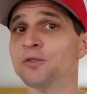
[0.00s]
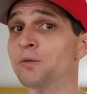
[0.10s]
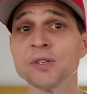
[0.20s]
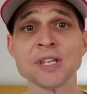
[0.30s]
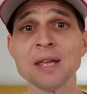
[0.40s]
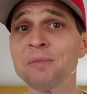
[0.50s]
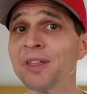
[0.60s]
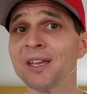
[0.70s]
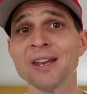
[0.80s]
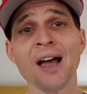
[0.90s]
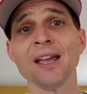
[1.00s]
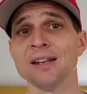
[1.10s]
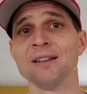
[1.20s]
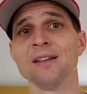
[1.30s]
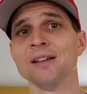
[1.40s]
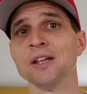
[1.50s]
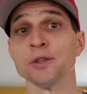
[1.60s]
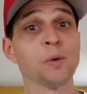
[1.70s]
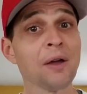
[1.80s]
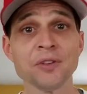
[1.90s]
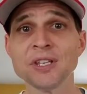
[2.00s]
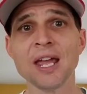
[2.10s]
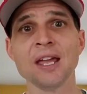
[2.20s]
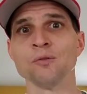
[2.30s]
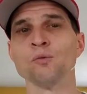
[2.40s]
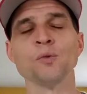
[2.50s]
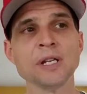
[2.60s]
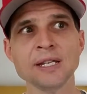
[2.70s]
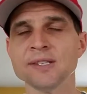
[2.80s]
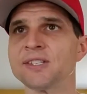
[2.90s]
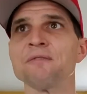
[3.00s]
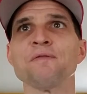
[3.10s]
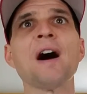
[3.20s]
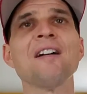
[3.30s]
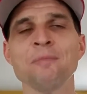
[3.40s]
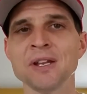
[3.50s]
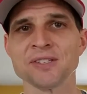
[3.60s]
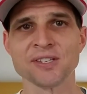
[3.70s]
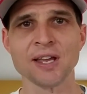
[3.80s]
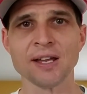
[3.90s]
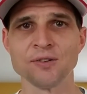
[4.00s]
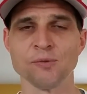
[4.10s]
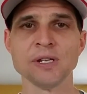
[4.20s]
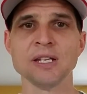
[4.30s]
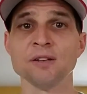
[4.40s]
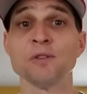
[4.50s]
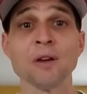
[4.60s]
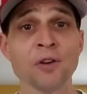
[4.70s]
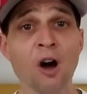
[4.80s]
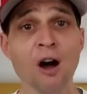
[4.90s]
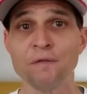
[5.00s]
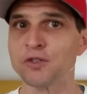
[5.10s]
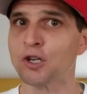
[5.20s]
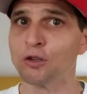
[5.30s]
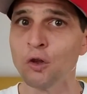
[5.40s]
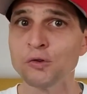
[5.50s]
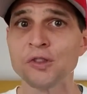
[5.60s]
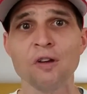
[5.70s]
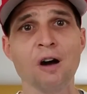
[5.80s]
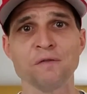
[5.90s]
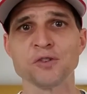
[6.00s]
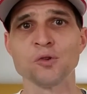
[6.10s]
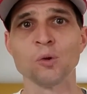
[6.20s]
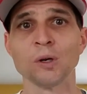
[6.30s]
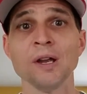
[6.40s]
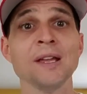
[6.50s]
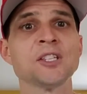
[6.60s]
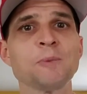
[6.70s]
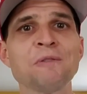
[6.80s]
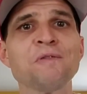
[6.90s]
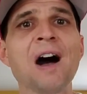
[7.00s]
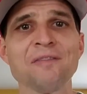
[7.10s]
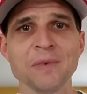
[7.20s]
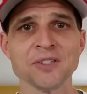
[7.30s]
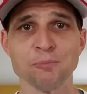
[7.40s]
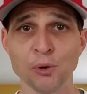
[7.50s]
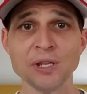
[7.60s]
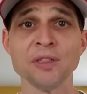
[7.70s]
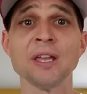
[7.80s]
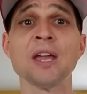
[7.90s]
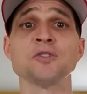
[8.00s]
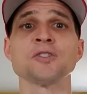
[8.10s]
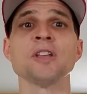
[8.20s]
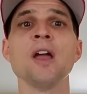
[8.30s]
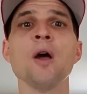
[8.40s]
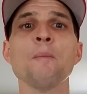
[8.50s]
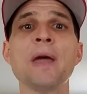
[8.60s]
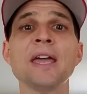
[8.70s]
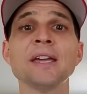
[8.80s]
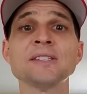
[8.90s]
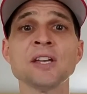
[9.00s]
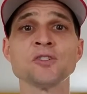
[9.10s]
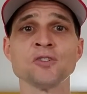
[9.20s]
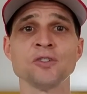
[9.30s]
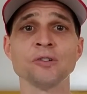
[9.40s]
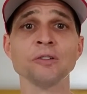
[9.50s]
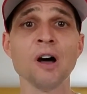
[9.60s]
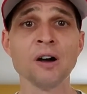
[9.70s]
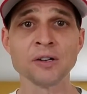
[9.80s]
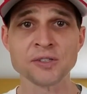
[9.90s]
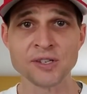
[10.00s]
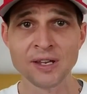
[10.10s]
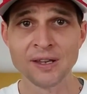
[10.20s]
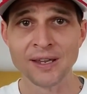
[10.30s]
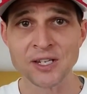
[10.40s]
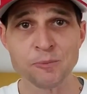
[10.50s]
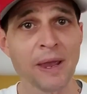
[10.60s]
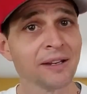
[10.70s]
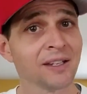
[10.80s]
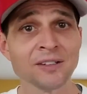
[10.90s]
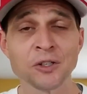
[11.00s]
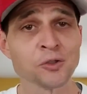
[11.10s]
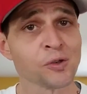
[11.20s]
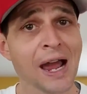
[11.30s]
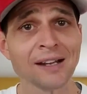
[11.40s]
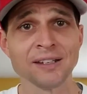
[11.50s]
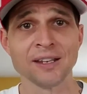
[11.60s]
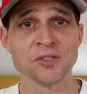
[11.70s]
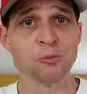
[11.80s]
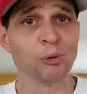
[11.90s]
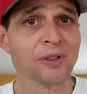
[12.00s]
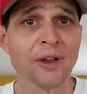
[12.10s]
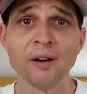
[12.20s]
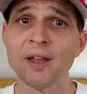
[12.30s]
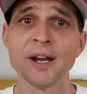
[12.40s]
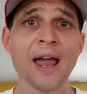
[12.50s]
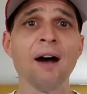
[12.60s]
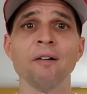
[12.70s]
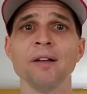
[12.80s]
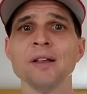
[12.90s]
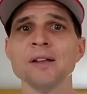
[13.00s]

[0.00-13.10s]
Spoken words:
Do the same thing at night. Throughout the day, read, set 5 minutes aside to read. If you have an office, close the office door, spend 5 minutes breathing and just paying attention to your lungs, expanding and contracting as you breathe air in and out.